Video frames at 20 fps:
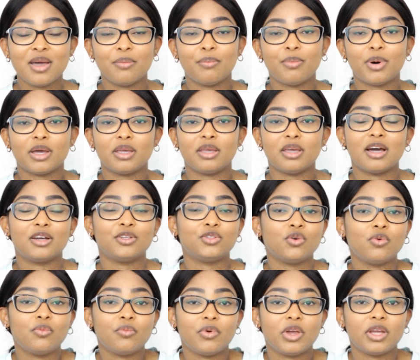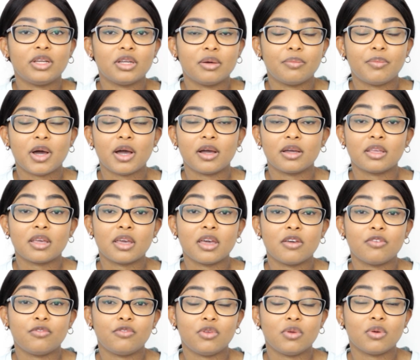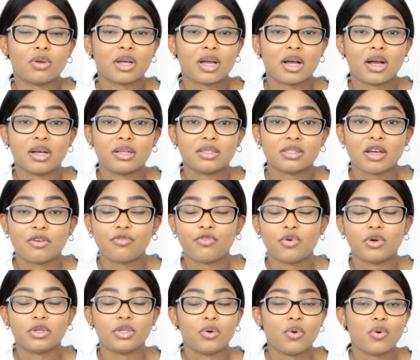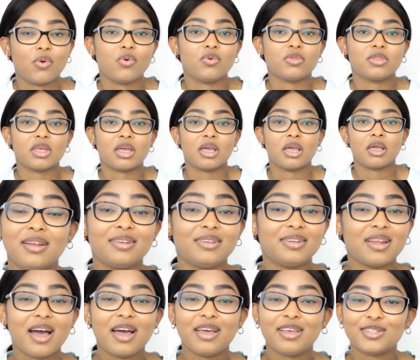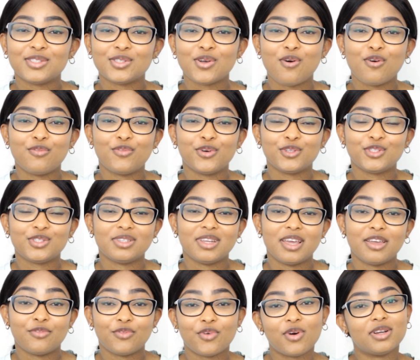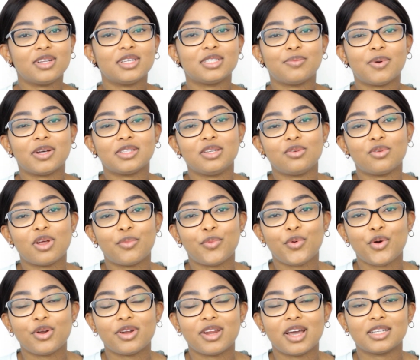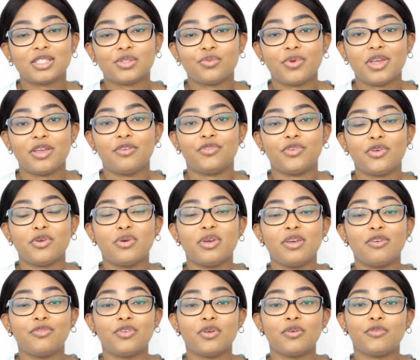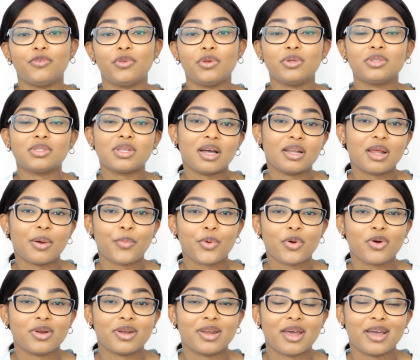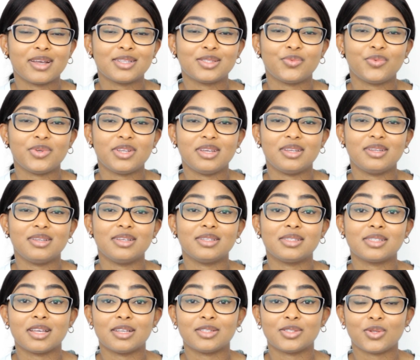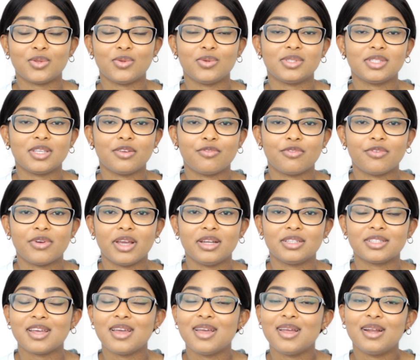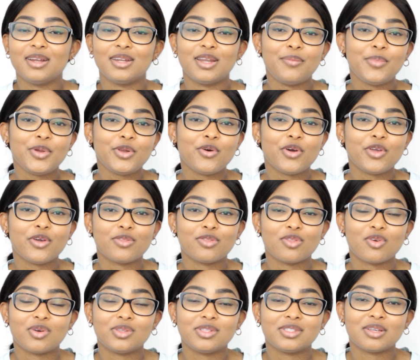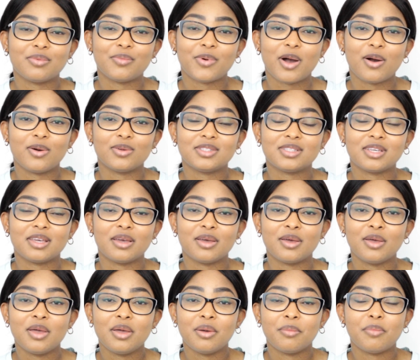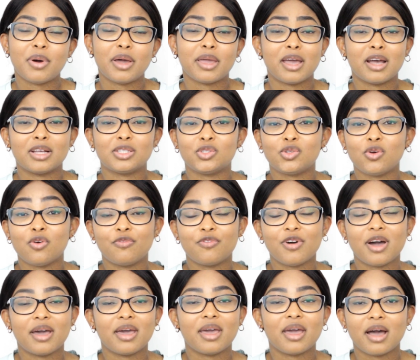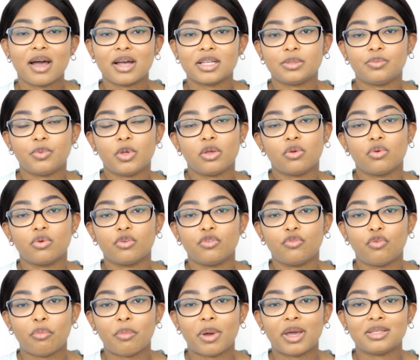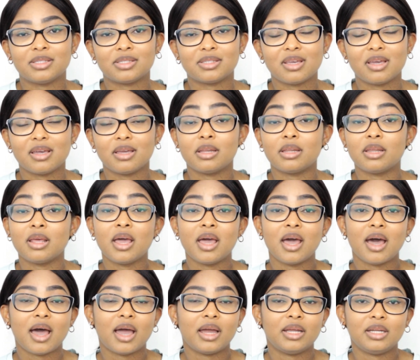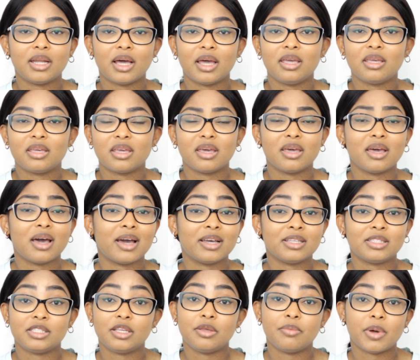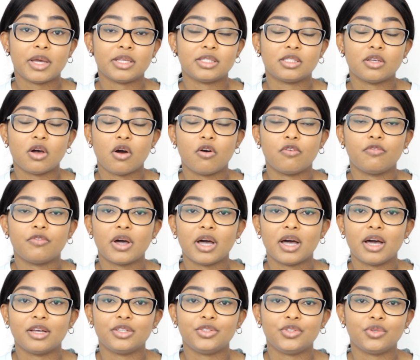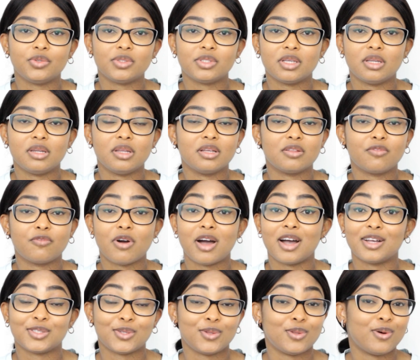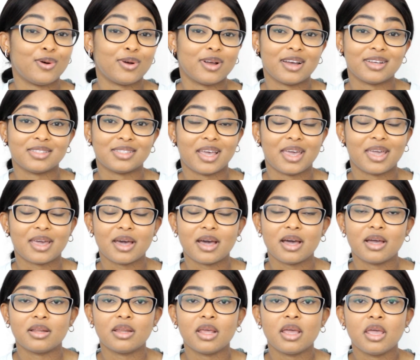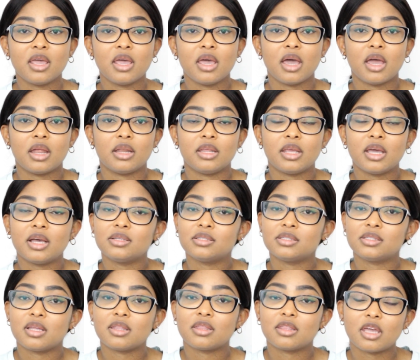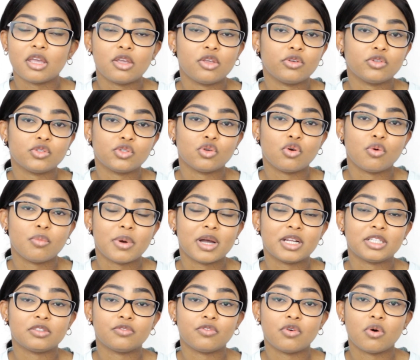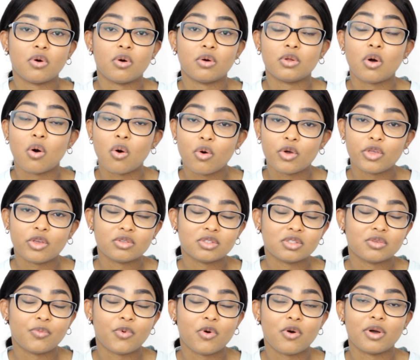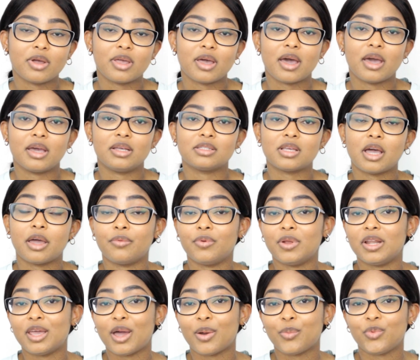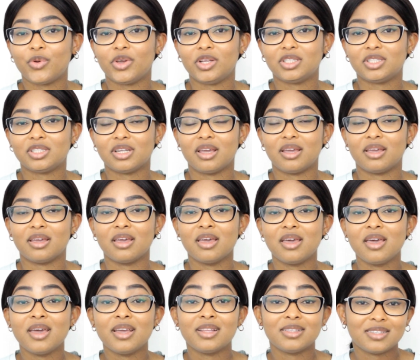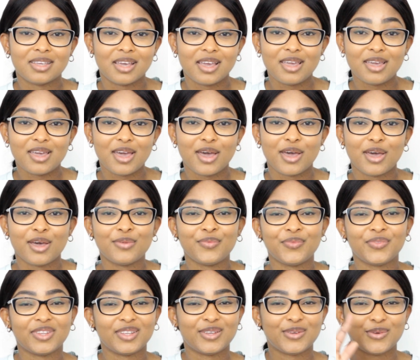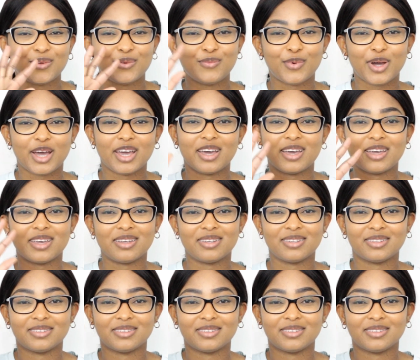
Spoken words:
But yeah, don't break the bank if you can't afford the whole thing. That is all for today for this particular product review. If you've used other products within this exclusive range, let me know your thoughts about it. But yeah, so far it has been good for my skin. I like it. I see myself using it for as long as I can. And yes, thank you so much for all your support guys. I really appreciate it. Take care. Goodbye.